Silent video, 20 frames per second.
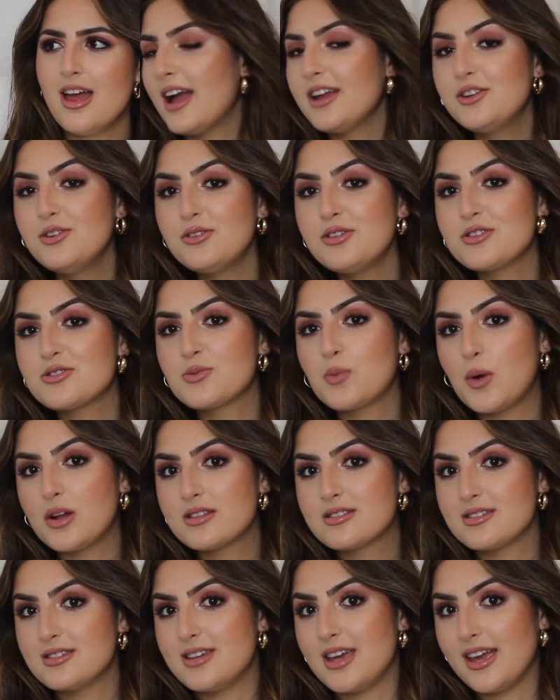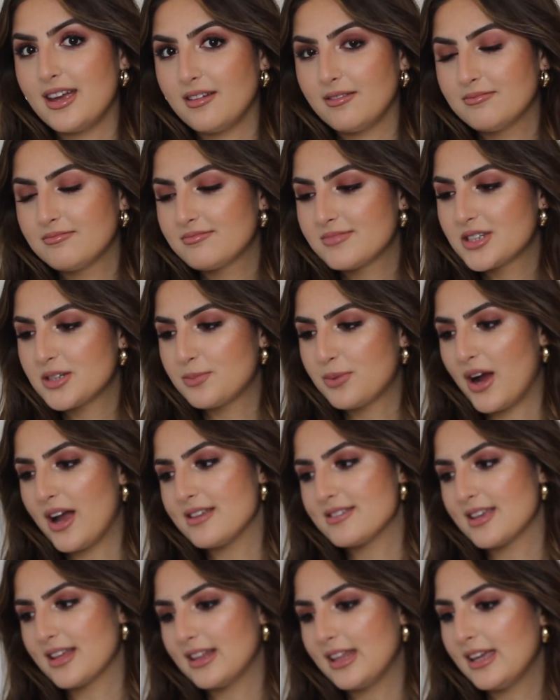I do this once a day,
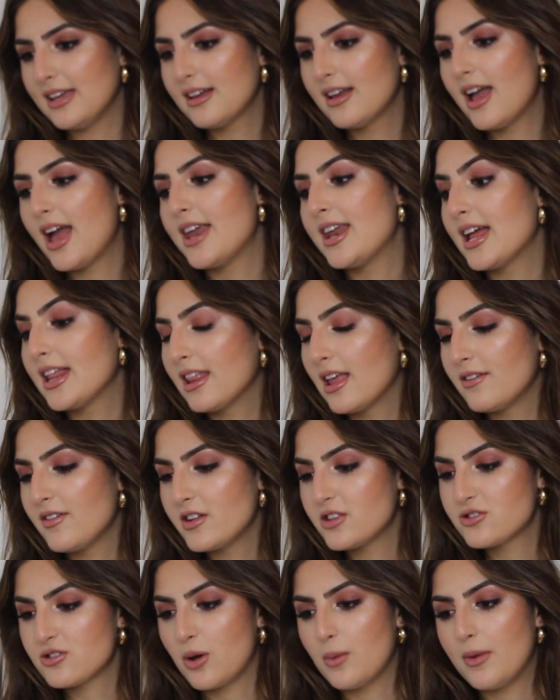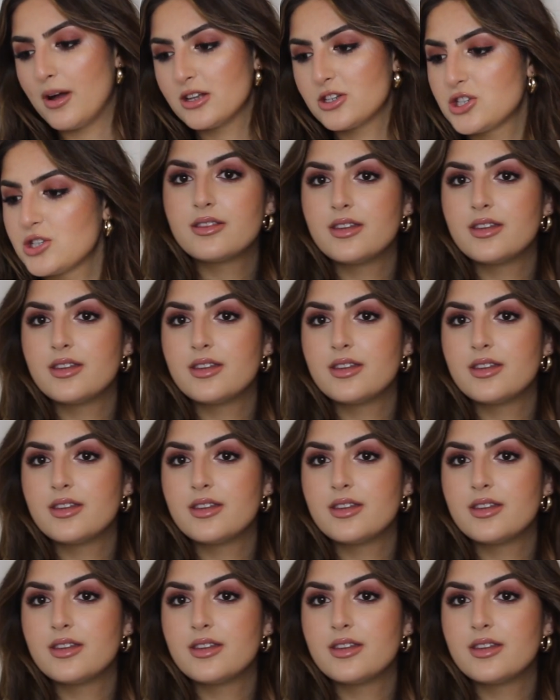surprisingly, and I love it so much.